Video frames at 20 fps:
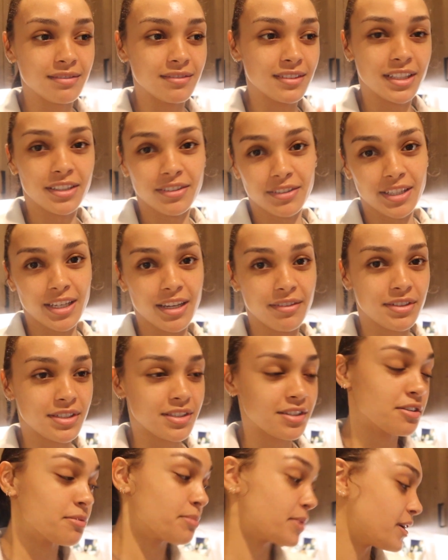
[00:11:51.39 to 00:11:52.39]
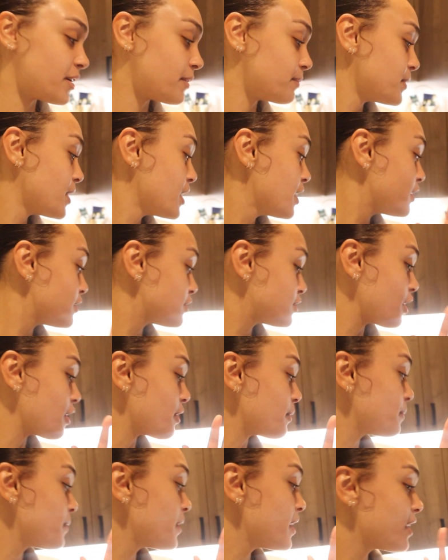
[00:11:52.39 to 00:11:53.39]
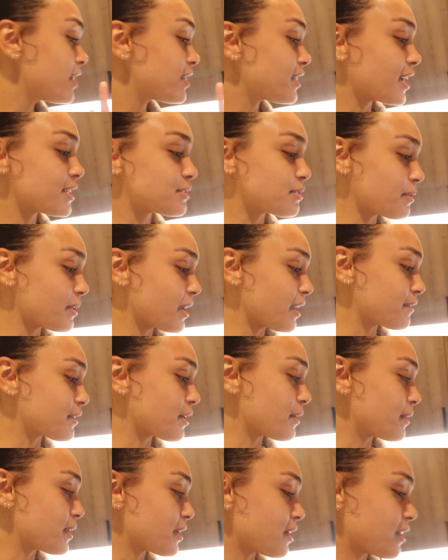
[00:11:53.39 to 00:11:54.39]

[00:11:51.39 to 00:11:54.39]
literally every single meal. So that's what we have going